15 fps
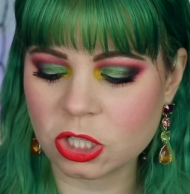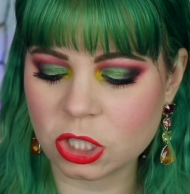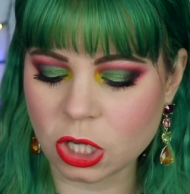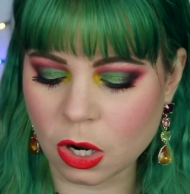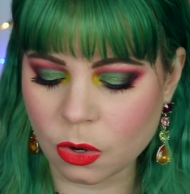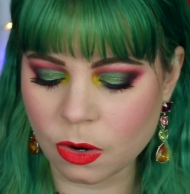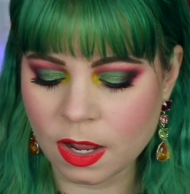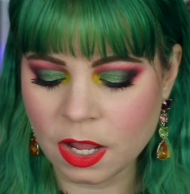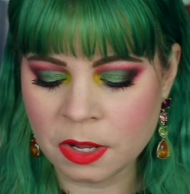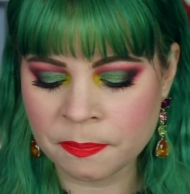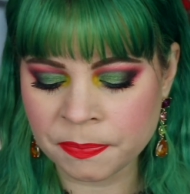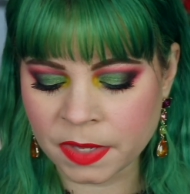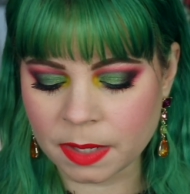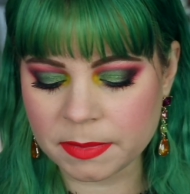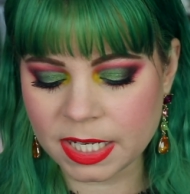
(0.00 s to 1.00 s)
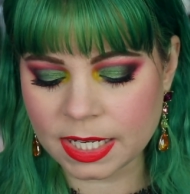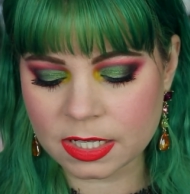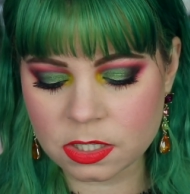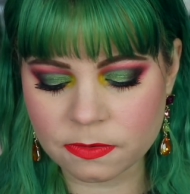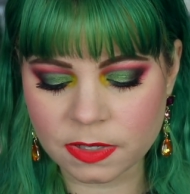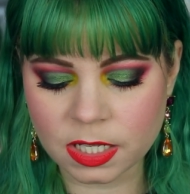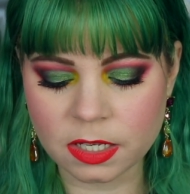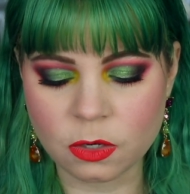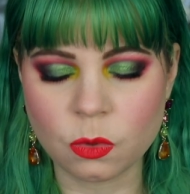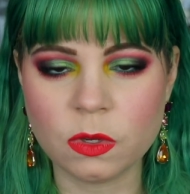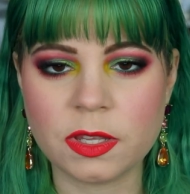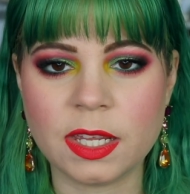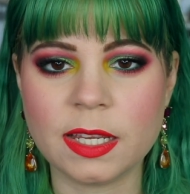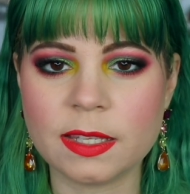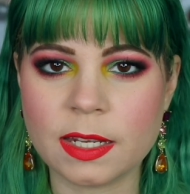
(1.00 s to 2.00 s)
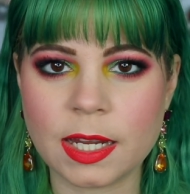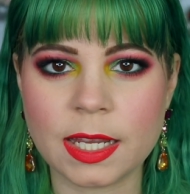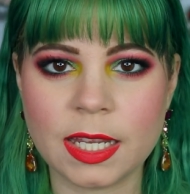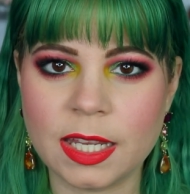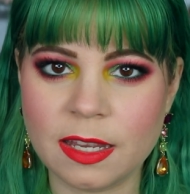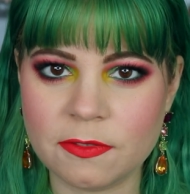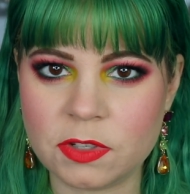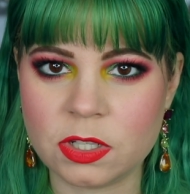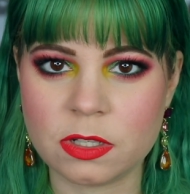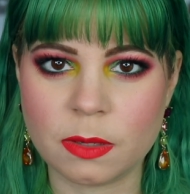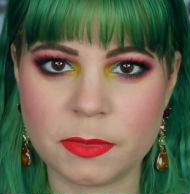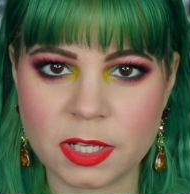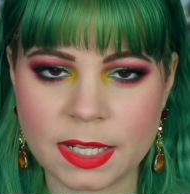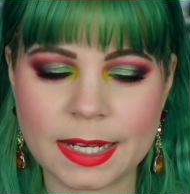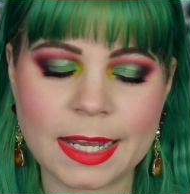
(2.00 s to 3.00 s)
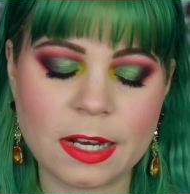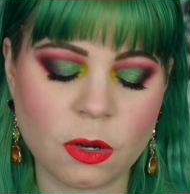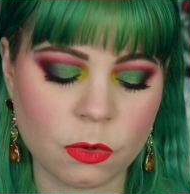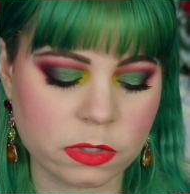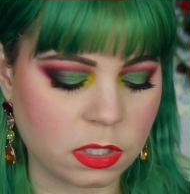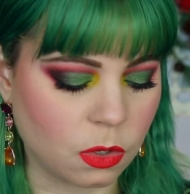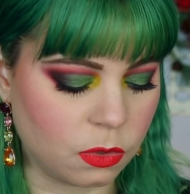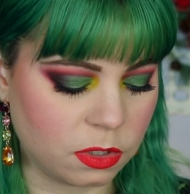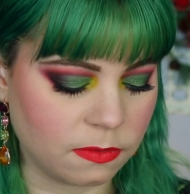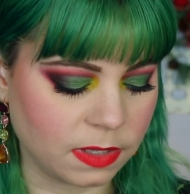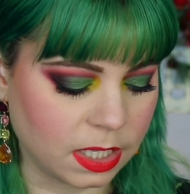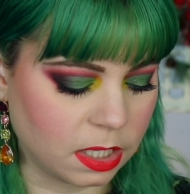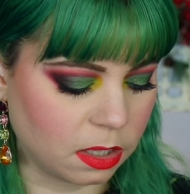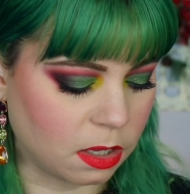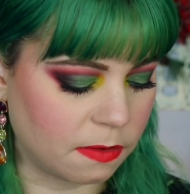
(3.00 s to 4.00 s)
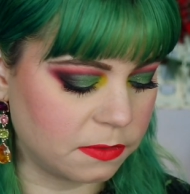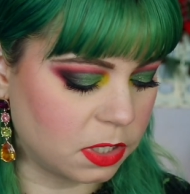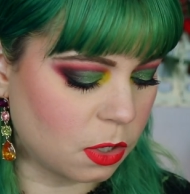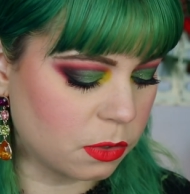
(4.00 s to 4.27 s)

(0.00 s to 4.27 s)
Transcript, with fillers: So, I mean, that's a really cool thing that I can give to someone that I know is going to really love